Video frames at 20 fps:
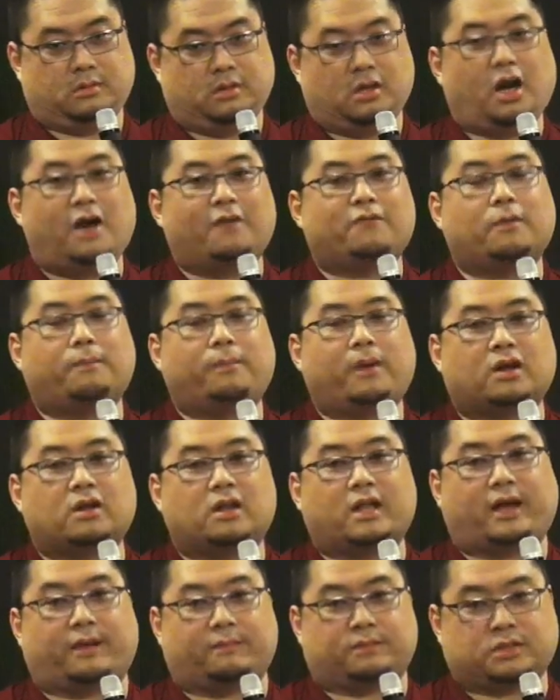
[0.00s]
Offer butter
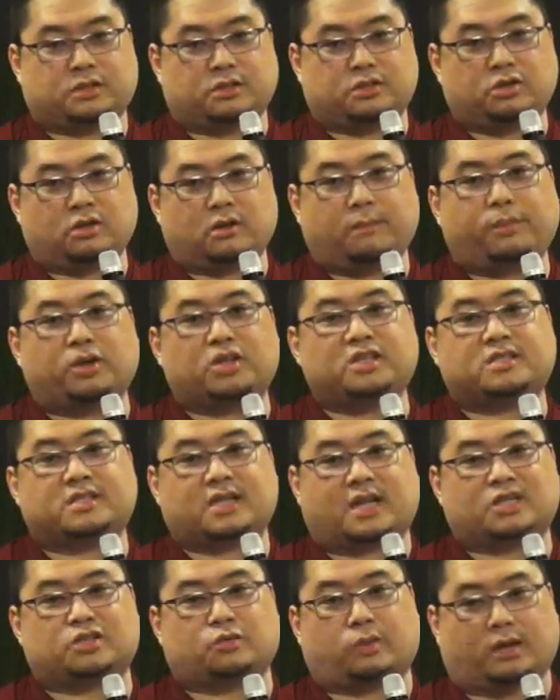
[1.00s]
lamps because you're a
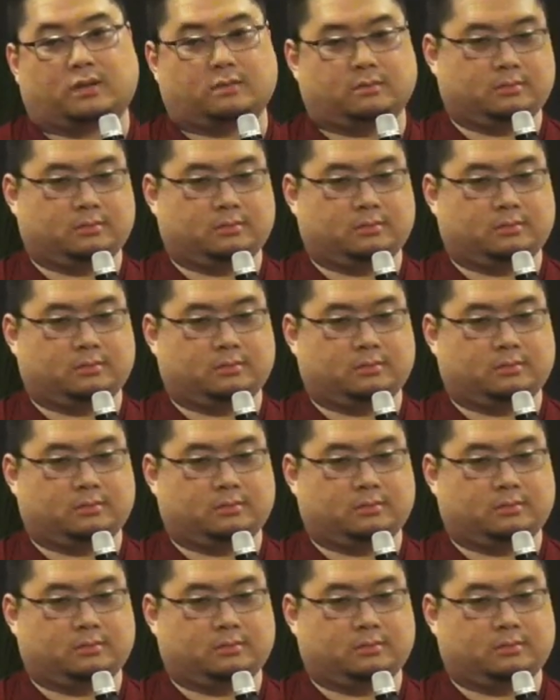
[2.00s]
bodhisattva.